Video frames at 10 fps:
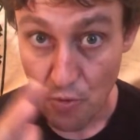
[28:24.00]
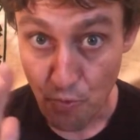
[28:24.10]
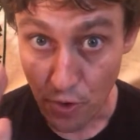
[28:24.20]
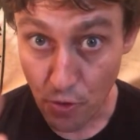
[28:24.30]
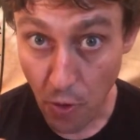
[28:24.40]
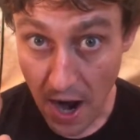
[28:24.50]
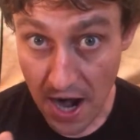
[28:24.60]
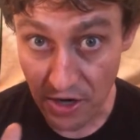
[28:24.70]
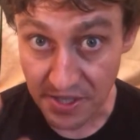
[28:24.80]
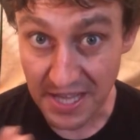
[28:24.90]

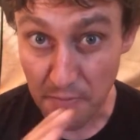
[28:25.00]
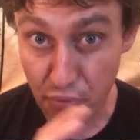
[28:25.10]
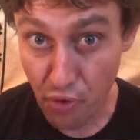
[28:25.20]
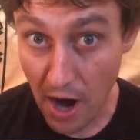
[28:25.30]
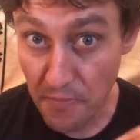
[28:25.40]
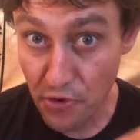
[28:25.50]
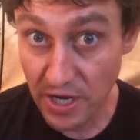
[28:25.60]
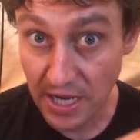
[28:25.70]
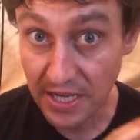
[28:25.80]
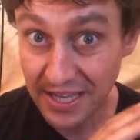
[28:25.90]
requires that
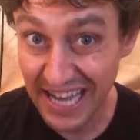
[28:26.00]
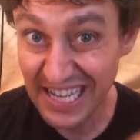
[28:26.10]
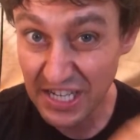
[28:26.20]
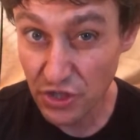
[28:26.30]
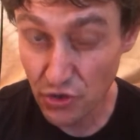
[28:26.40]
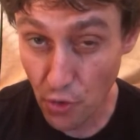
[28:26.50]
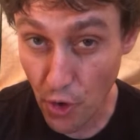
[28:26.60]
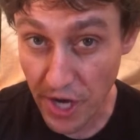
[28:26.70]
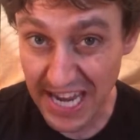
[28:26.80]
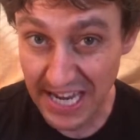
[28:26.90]
property get
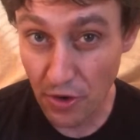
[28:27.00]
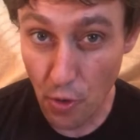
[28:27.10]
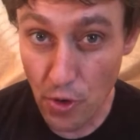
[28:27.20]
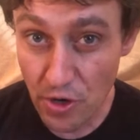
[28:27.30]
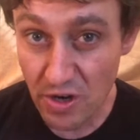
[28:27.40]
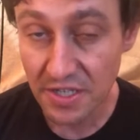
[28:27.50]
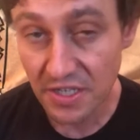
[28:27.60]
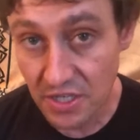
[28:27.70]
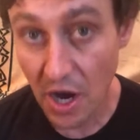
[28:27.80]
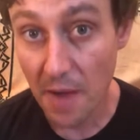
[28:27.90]
destroyed in order to
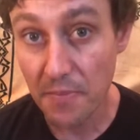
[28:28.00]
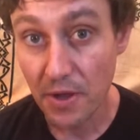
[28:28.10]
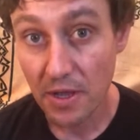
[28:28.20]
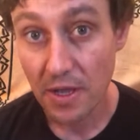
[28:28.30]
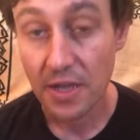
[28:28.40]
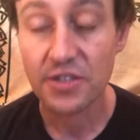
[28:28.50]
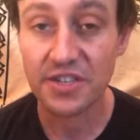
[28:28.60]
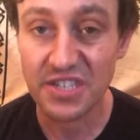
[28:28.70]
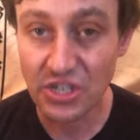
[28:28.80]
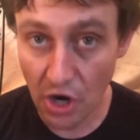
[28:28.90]
stop, to
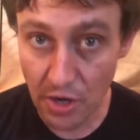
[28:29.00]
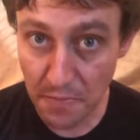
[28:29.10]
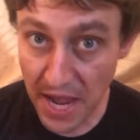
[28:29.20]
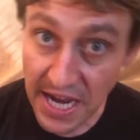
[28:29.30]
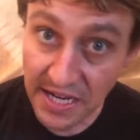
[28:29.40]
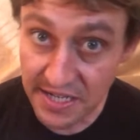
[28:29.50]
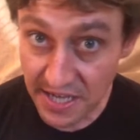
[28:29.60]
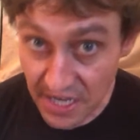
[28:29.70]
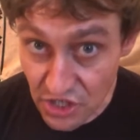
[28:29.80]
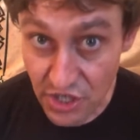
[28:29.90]
start paying
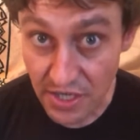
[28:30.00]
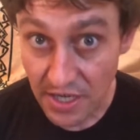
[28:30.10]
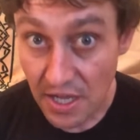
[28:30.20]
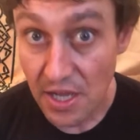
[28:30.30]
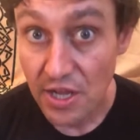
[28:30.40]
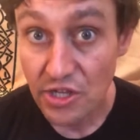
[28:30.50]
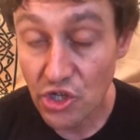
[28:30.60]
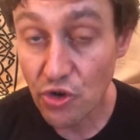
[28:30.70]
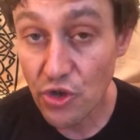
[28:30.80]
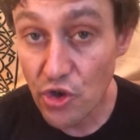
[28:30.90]
attention to
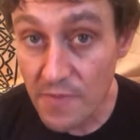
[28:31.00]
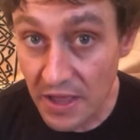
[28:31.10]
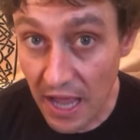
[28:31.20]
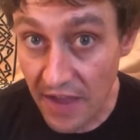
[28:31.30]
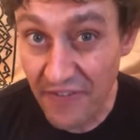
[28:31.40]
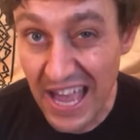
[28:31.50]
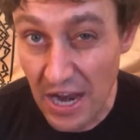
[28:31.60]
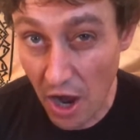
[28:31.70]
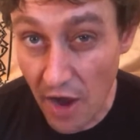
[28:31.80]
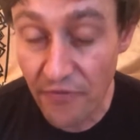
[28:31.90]
human life and
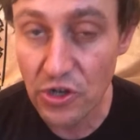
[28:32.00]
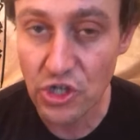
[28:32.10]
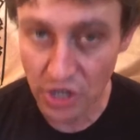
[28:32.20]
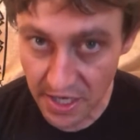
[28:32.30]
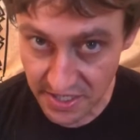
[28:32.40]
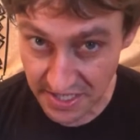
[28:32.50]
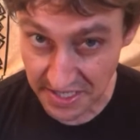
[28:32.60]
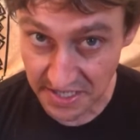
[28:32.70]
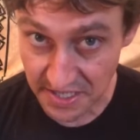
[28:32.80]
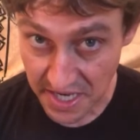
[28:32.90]
offer
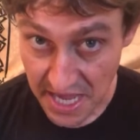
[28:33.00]
justice,